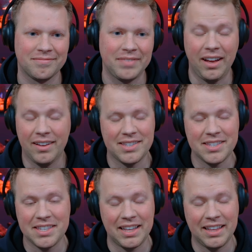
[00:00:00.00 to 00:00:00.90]
Uh, this
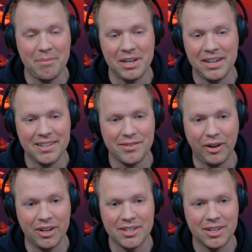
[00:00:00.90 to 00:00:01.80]
is, I mean, as
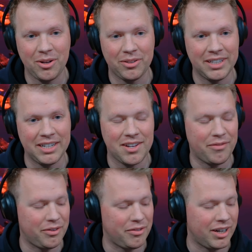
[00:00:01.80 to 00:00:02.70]
far as the Golden Age
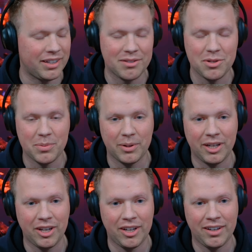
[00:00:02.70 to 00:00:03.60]
stuff we've read, this one's pretty
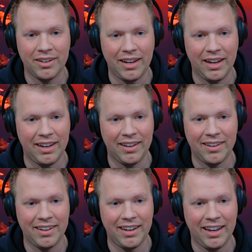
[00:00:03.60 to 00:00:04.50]
good.
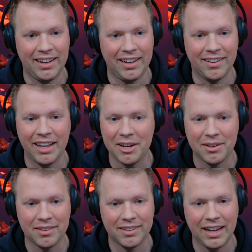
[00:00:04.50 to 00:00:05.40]
I I
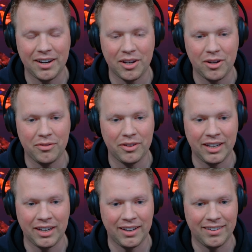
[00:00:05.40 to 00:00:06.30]
like kind of
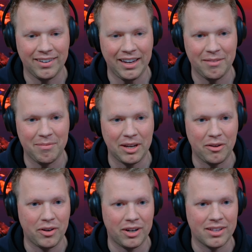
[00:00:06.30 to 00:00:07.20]
goofing and, and
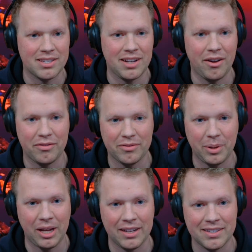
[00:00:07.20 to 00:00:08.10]
making fun of the stuff,
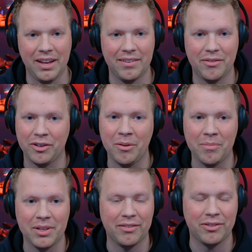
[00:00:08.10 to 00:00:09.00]
but
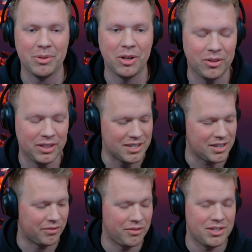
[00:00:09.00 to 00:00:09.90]
from the from the Golden Age
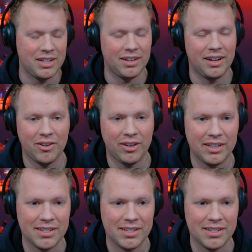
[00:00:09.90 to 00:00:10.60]
stuff we've seen, I agree.